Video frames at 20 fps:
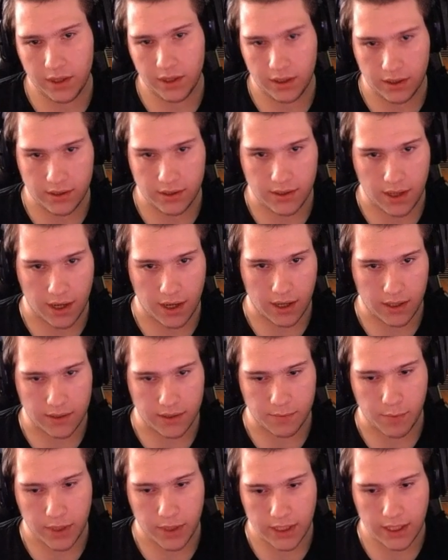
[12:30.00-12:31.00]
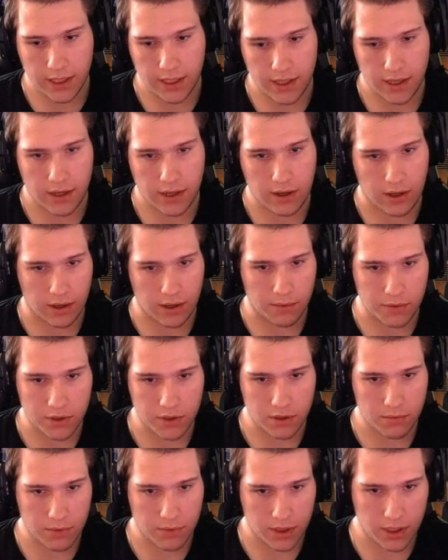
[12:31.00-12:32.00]
He's got his Bucky down. I'm
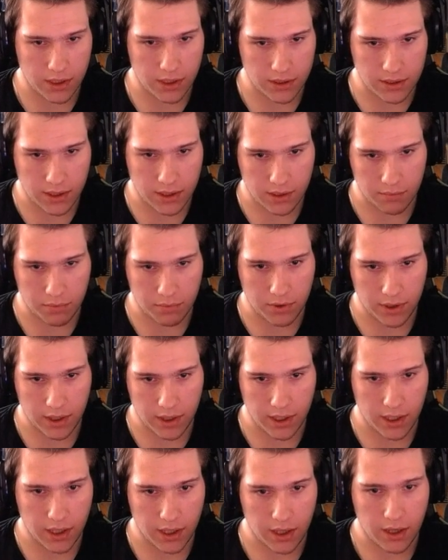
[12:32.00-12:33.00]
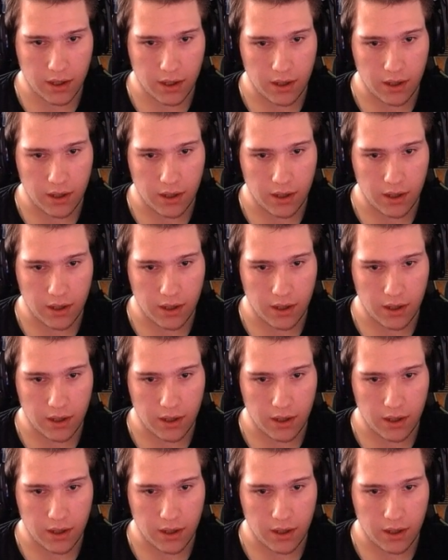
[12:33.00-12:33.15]
assuming he's going to play